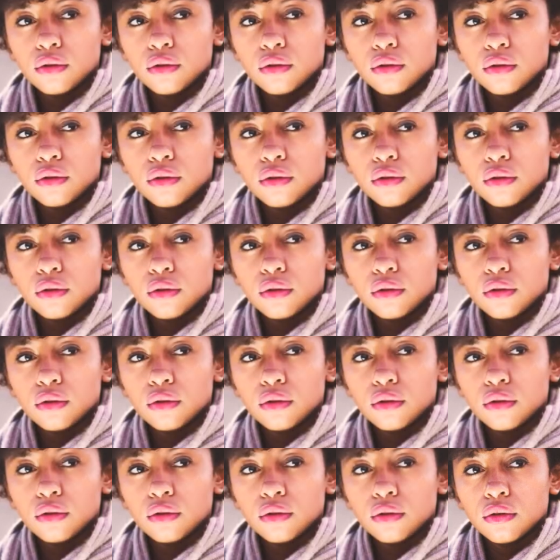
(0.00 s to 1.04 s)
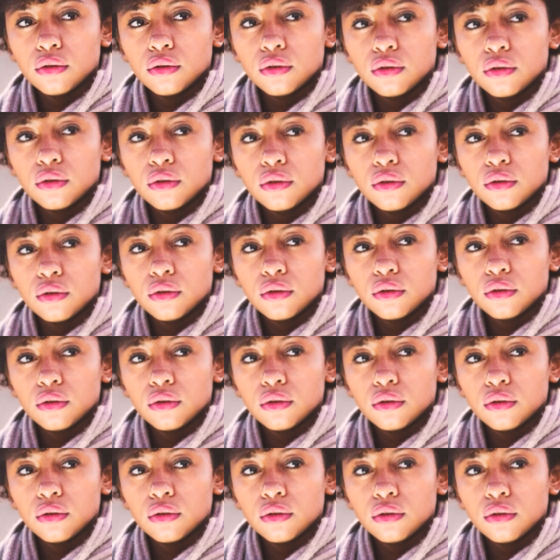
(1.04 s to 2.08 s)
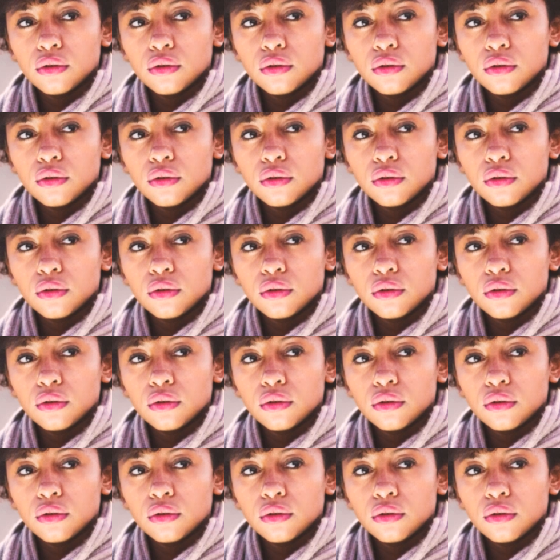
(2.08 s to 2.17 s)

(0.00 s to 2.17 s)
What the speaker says: No one is speaking in this clip.